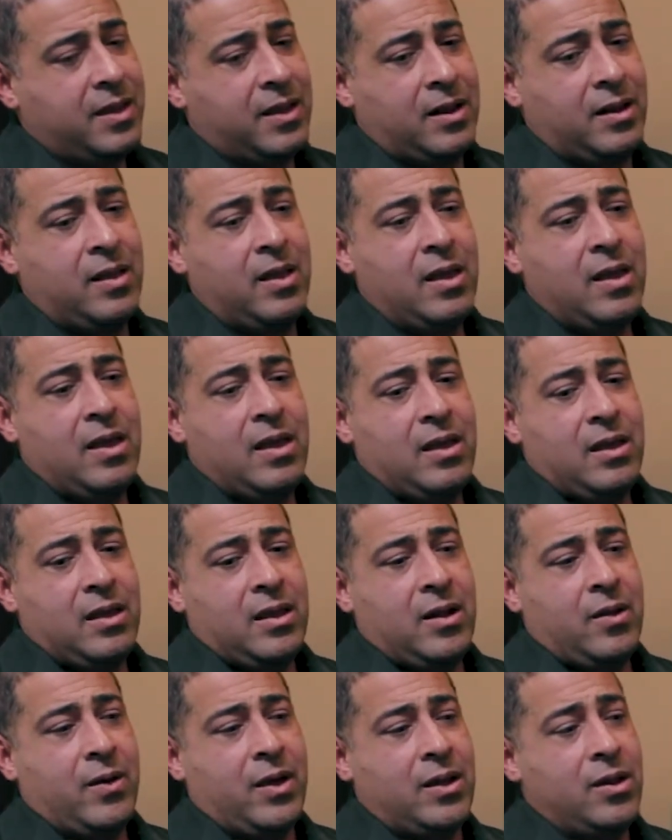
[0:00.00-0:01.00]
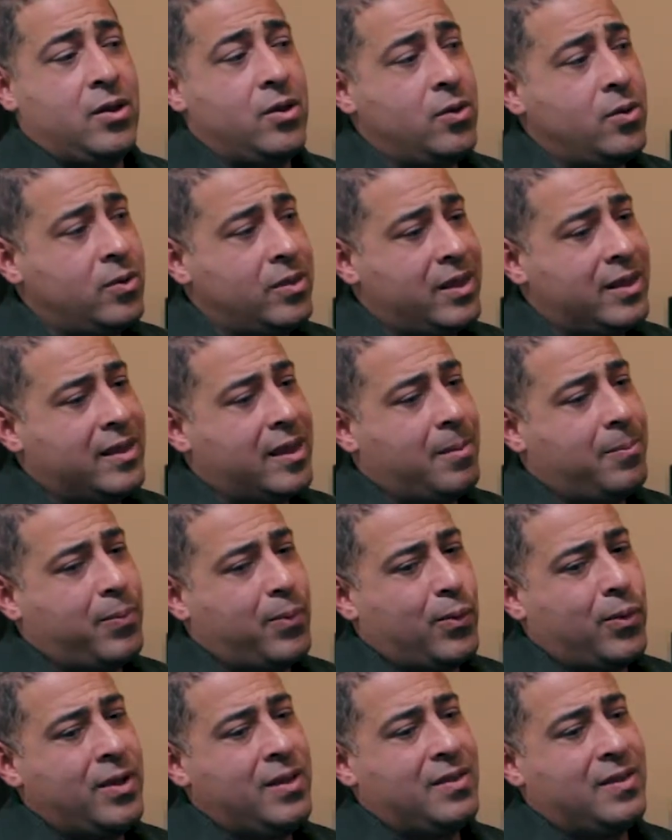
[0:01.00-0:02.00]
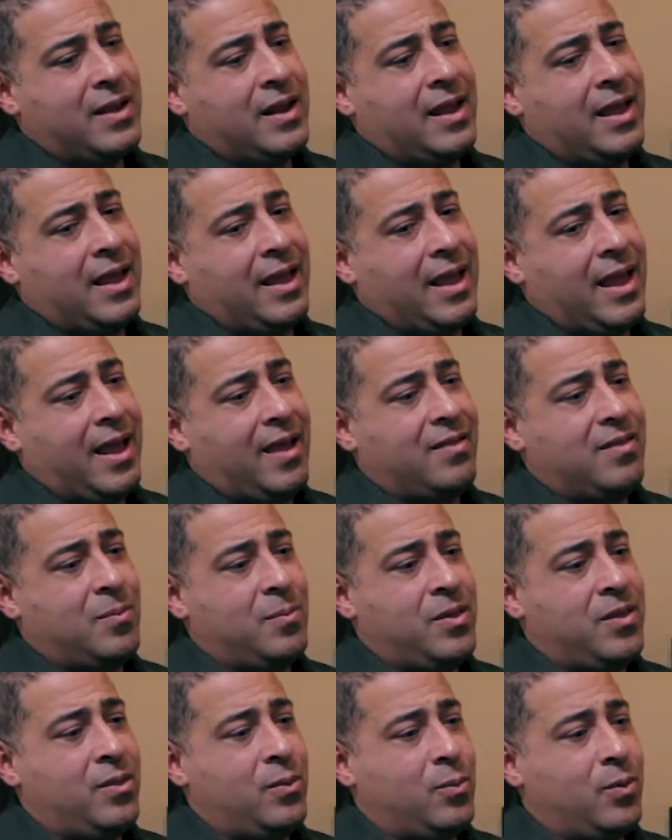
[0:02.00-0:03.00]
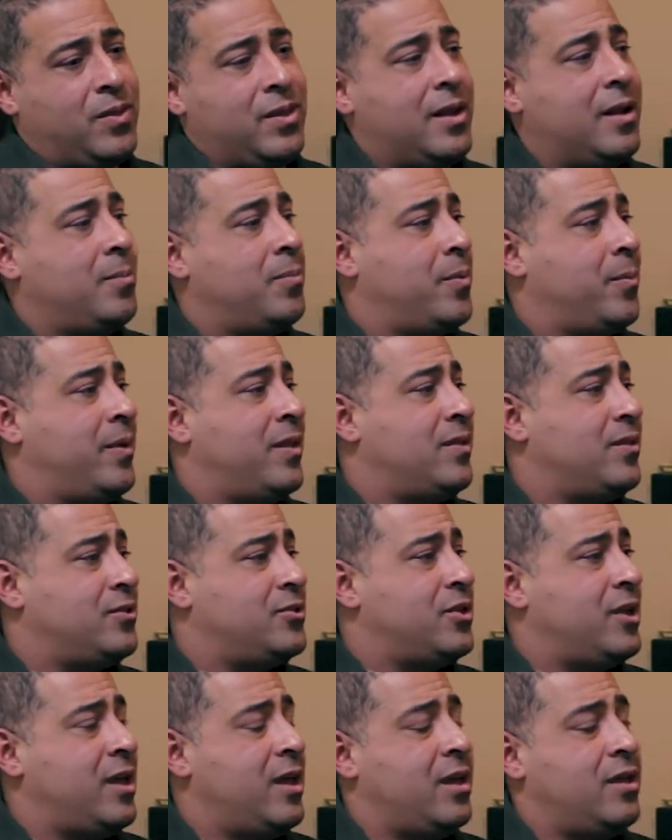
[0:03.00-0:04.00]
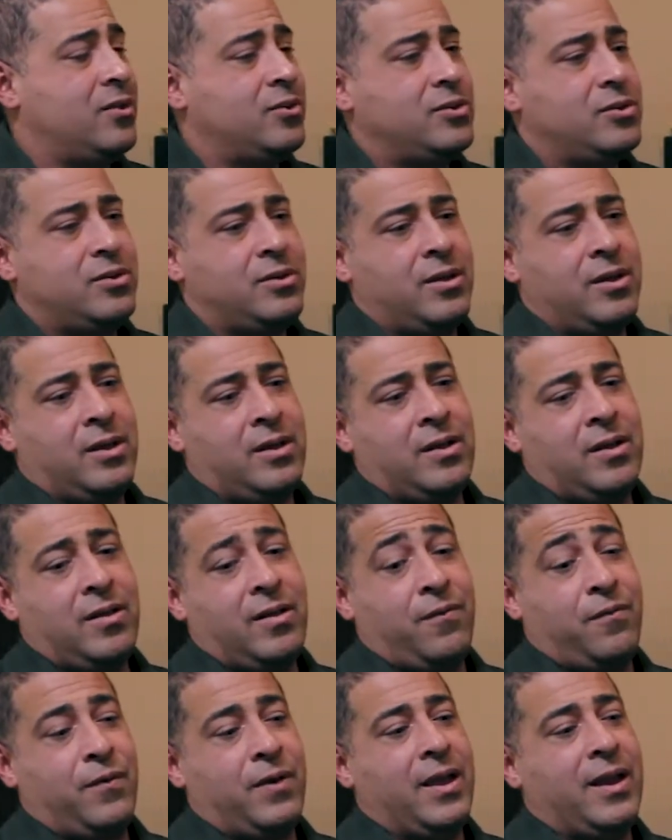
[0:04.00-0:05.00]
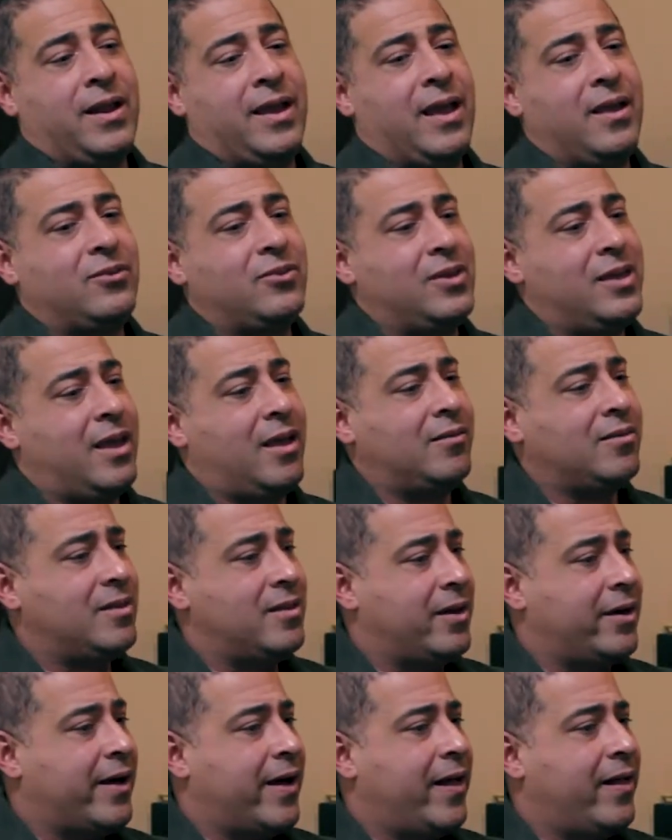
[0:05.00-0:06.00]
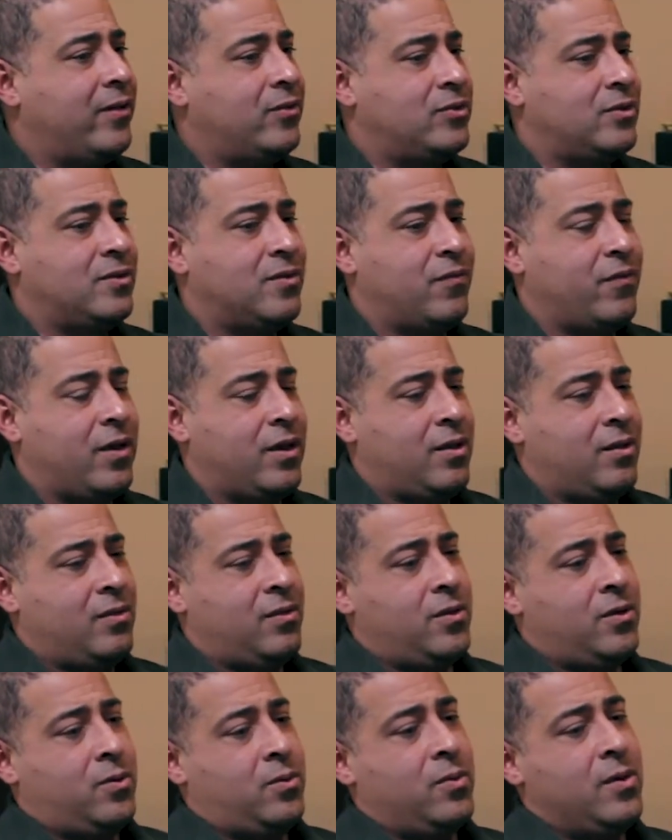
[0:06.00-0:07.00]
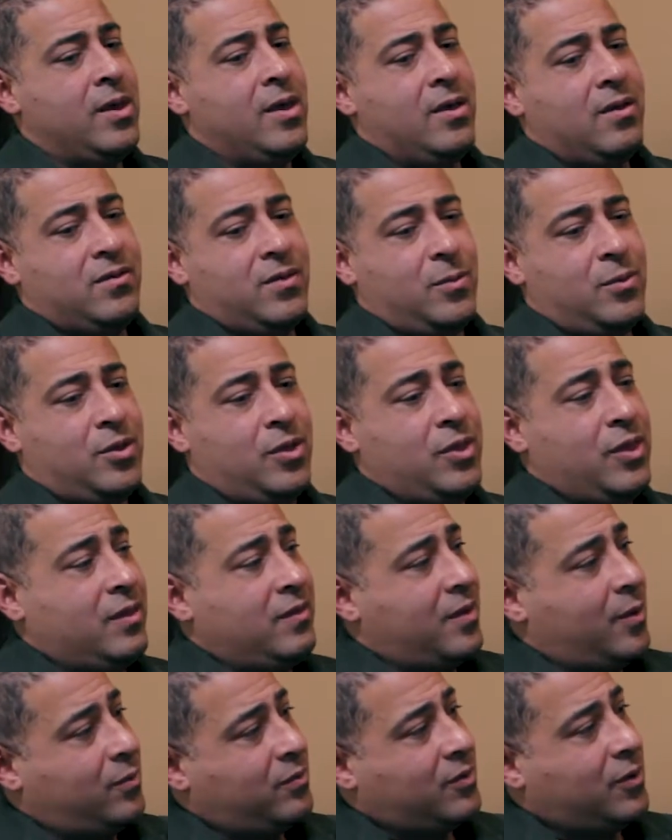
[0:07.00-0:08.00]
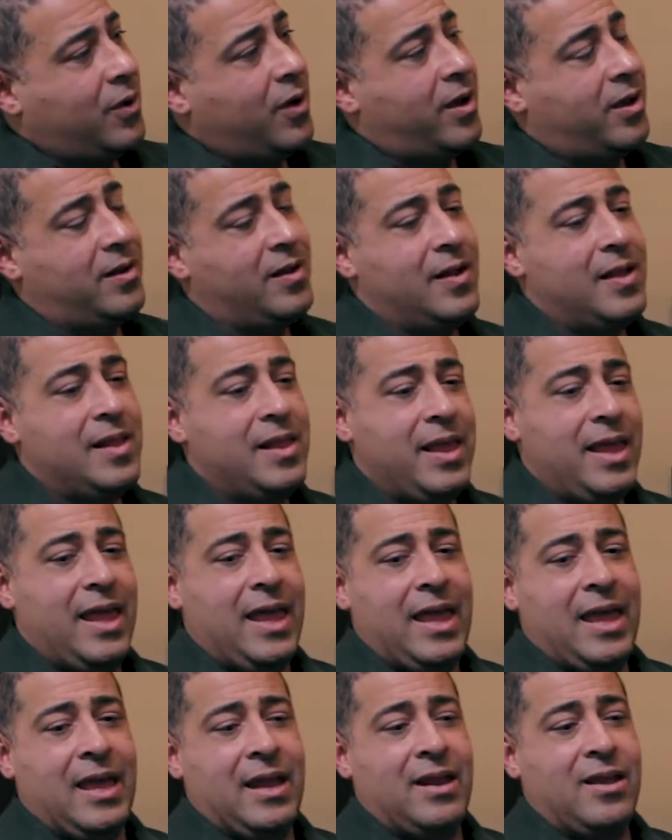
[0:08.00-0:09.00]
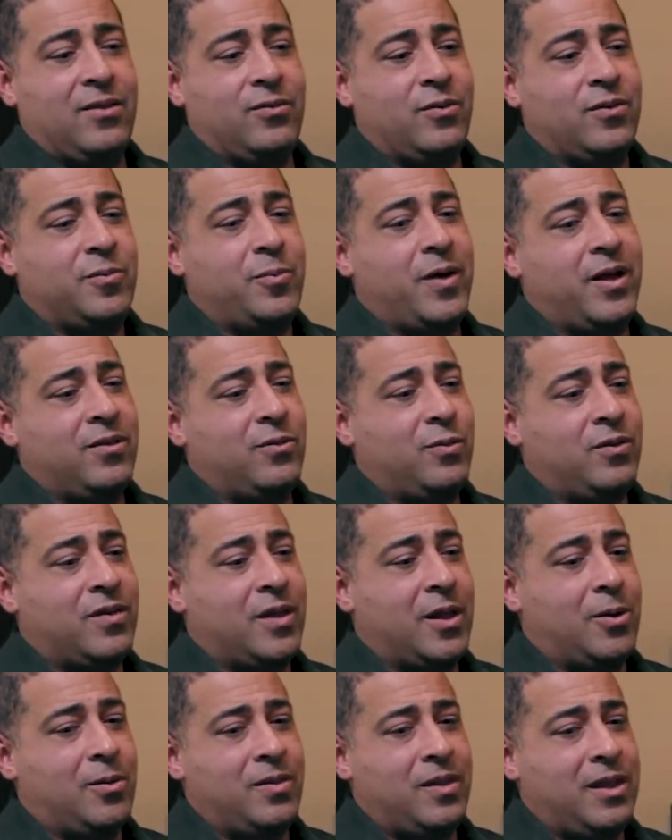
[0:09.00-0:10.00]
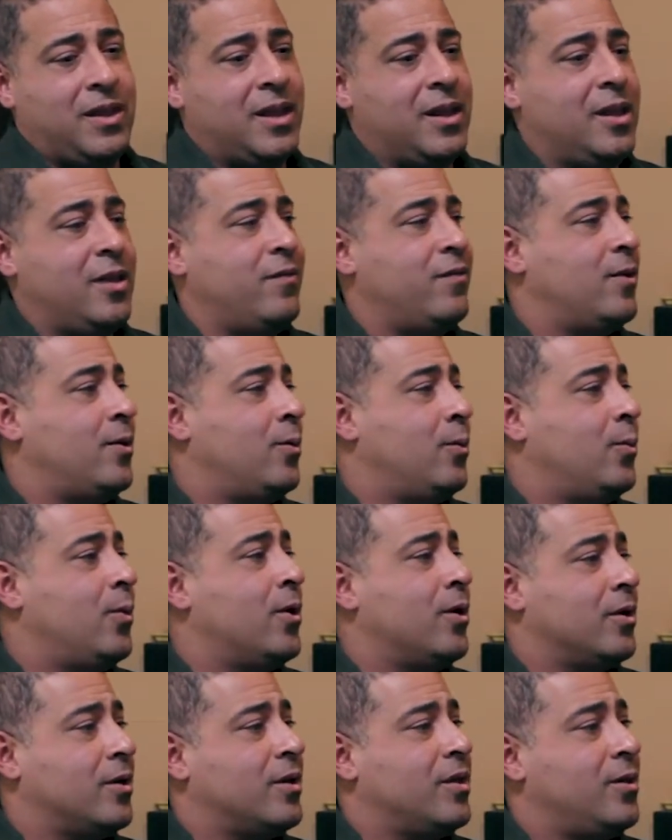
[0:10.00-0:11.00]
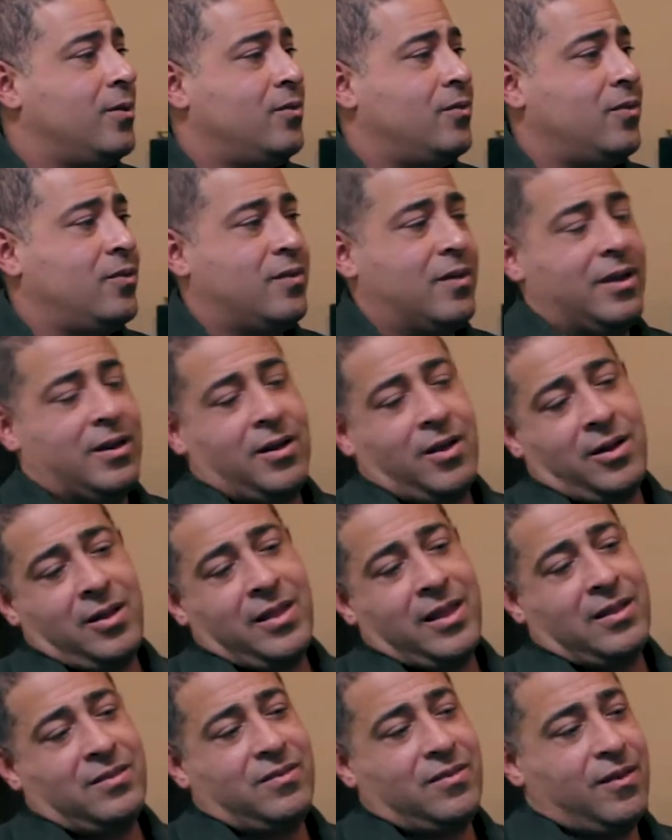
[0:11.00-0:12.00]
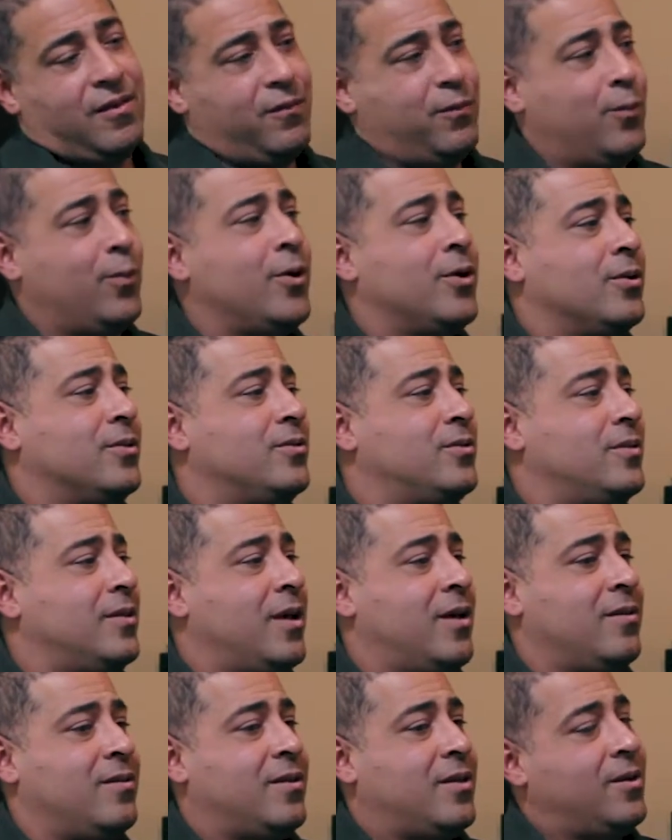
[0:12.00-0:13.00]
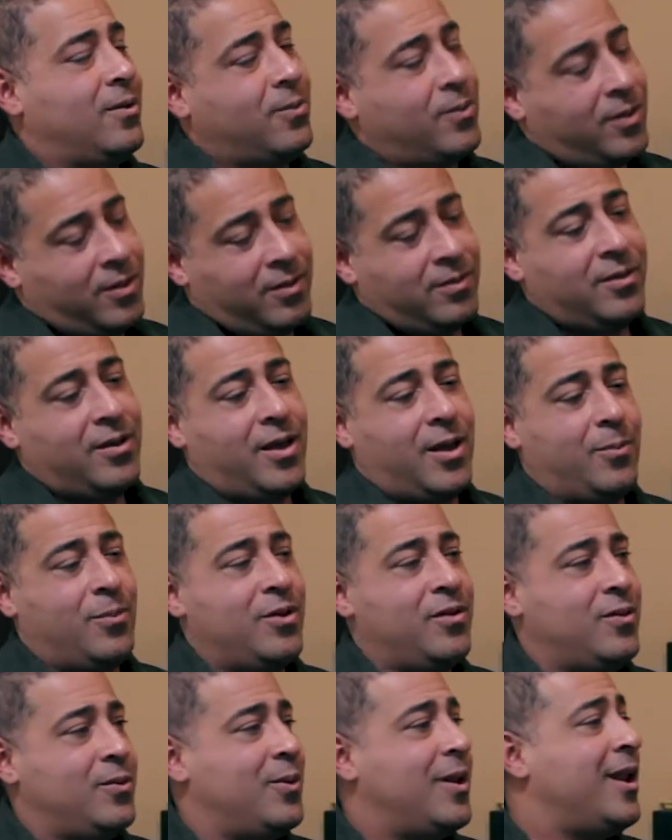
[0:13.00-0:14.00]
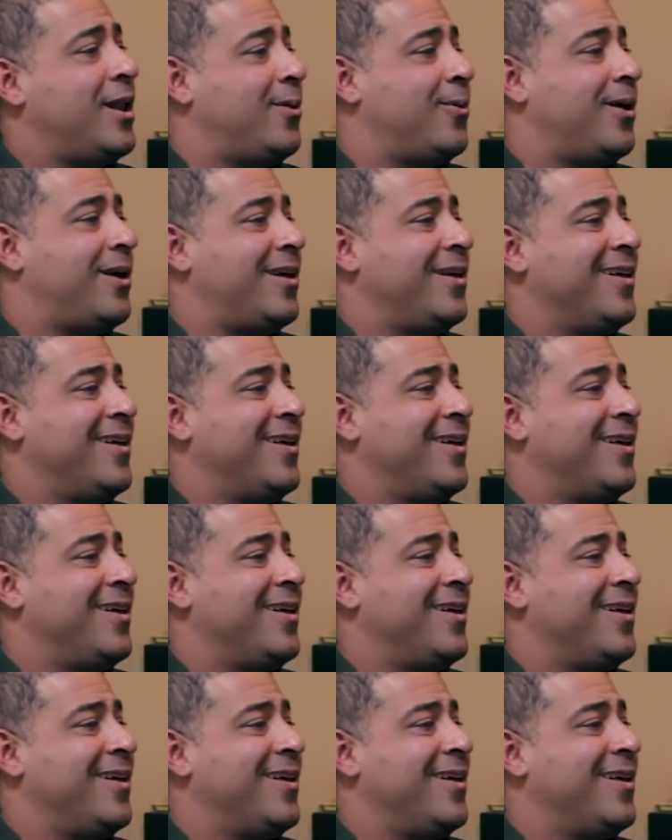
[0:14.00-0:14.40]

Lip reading: And, I knew at that point that I had to be the one that implemented change. And I'll never forget, I actually asked the oncologist if I could do some of the things I was taught. And his response was, I don't think any of it will work. He was just like, none of that stuff works. I was like, well, I'm going to do it anyway.